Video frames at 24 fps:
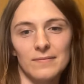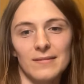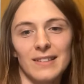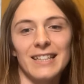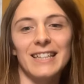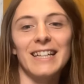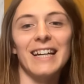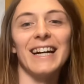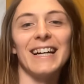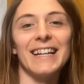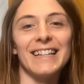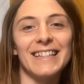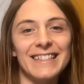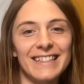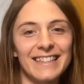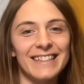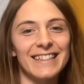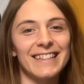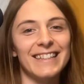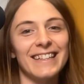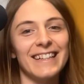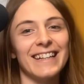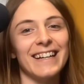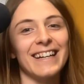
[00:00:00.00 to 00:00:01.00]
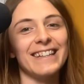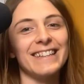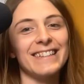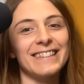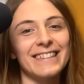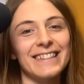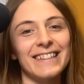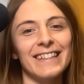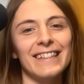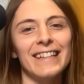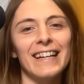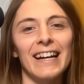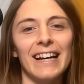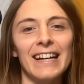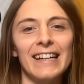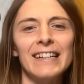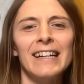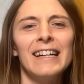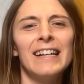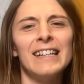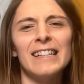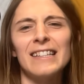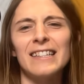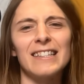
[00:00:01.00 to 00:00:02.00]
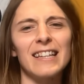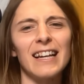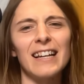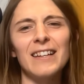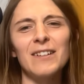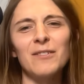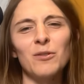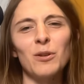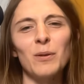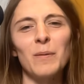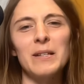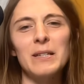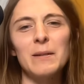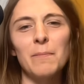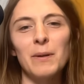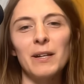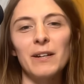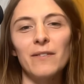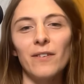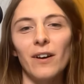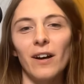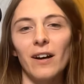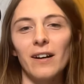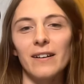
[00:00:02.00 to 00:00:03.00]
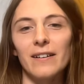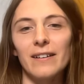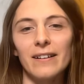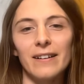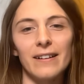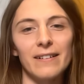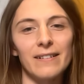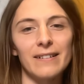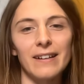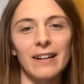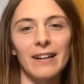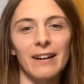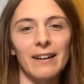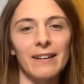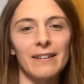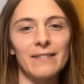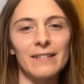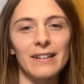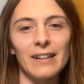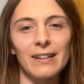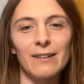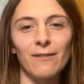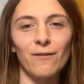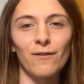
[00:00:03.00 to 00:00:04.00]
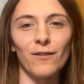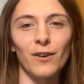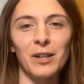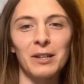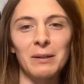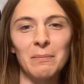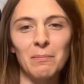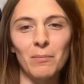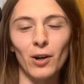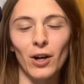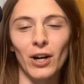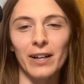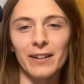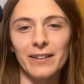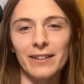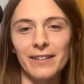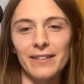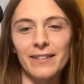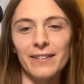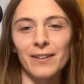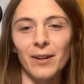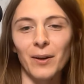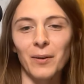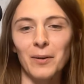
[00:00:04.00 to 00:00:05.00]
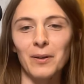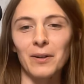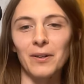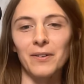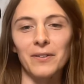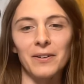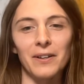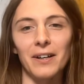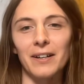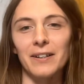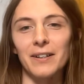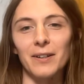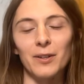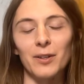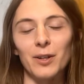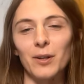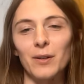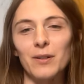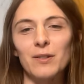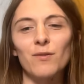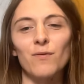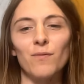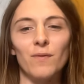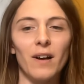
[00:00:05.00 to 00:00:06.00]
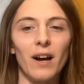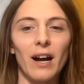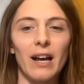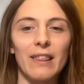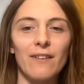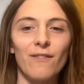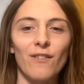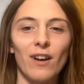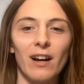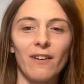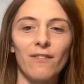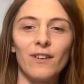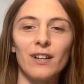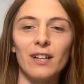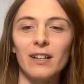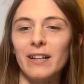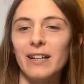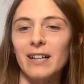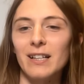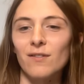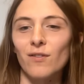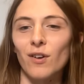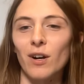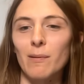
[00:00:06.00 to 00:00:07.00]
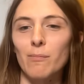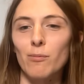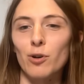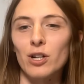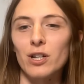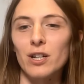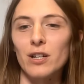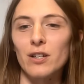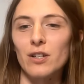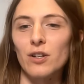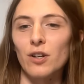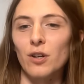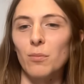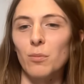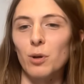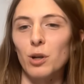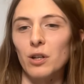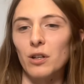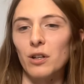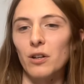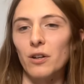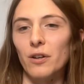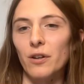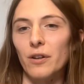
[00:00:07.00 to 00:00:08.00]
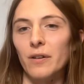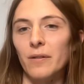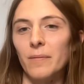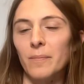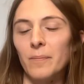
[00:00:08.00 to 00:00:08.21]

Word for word: Yes, yes, yeah. Salad Room is a bit of a yeah, like a funny brand going on. I don't know. It's I I feel like it's very British humor, you know.